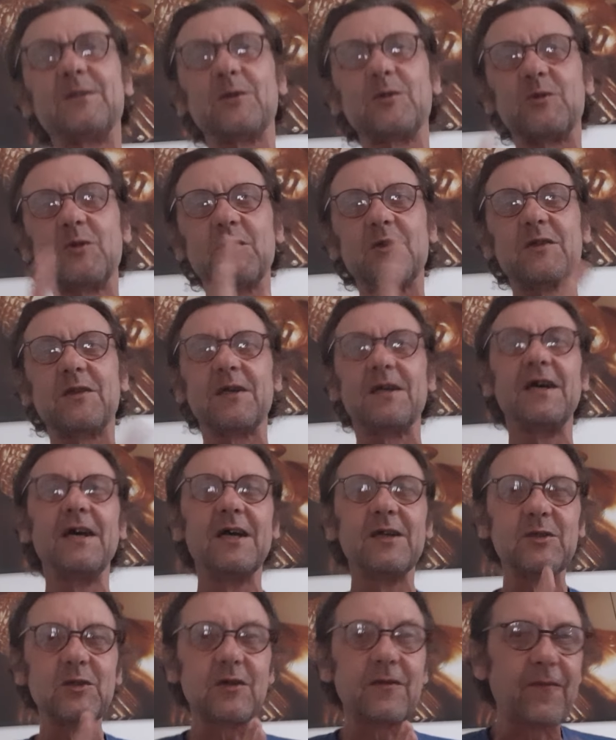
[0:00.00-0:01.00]
So just
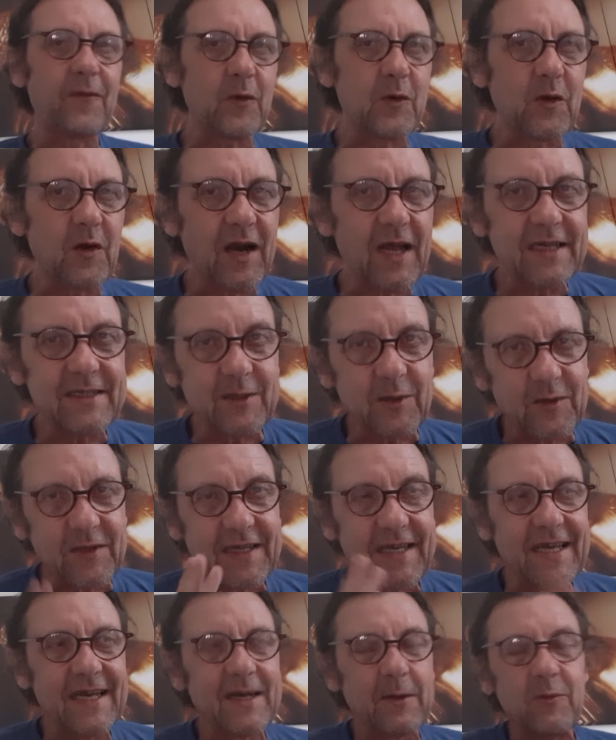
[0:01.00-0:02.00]
focalize on
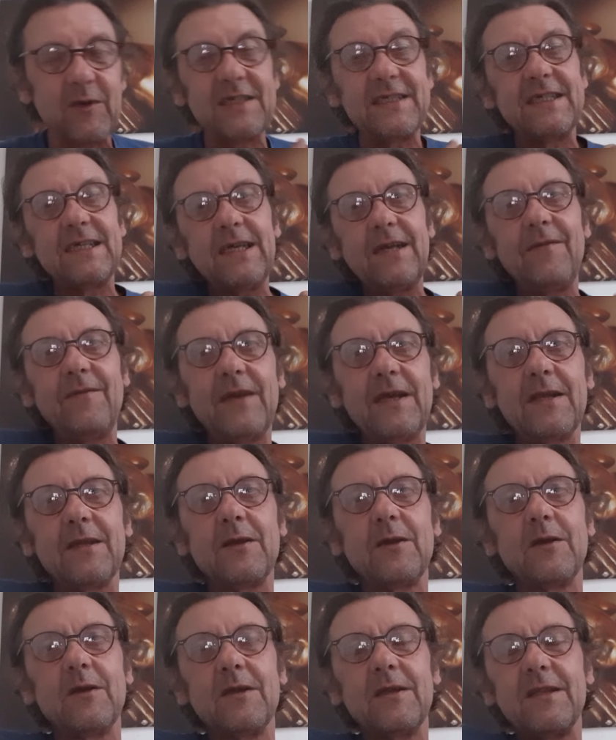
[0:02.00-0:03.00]

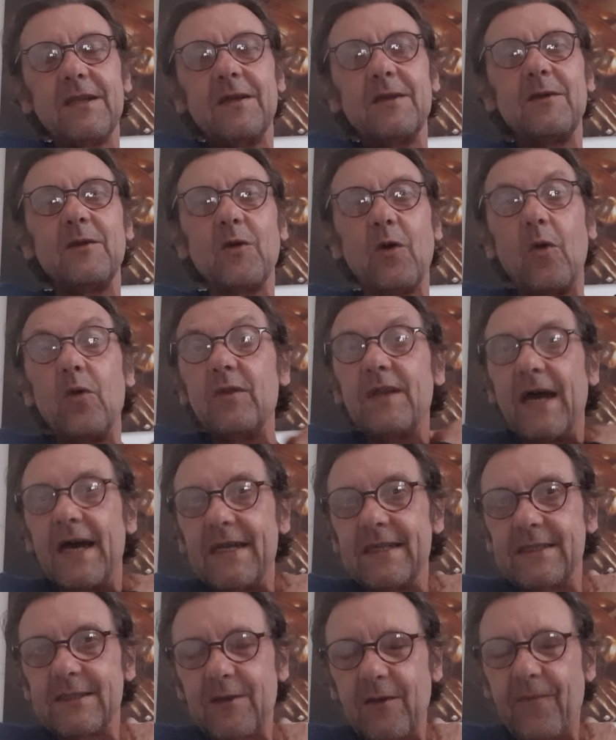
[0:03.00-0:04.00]
receiving your own
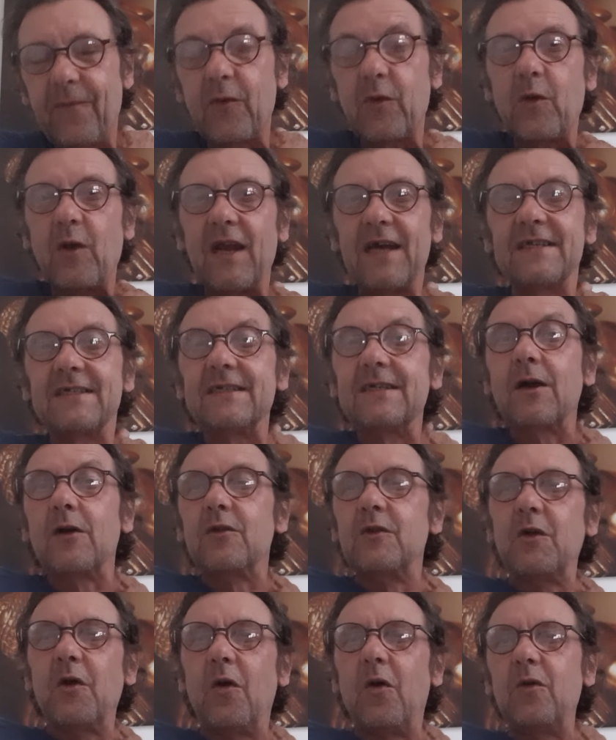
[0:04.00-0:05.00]
answer, focalizing
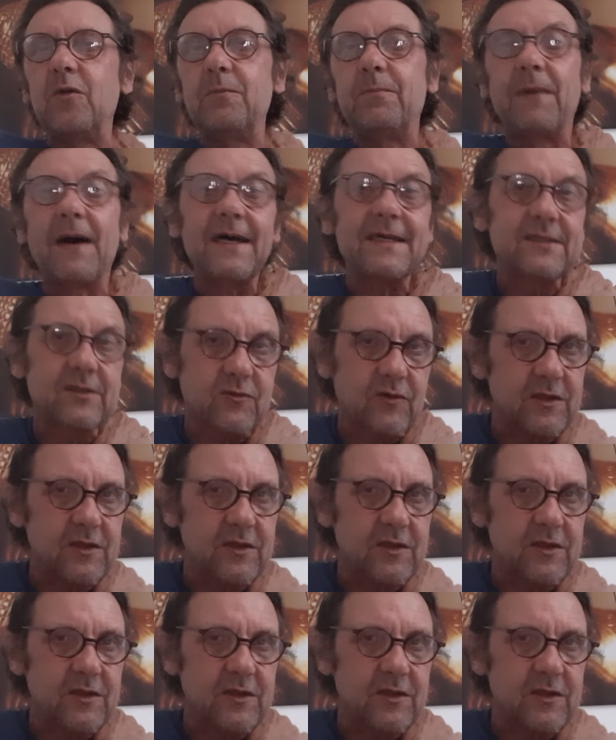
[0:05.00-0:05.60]
on your own past.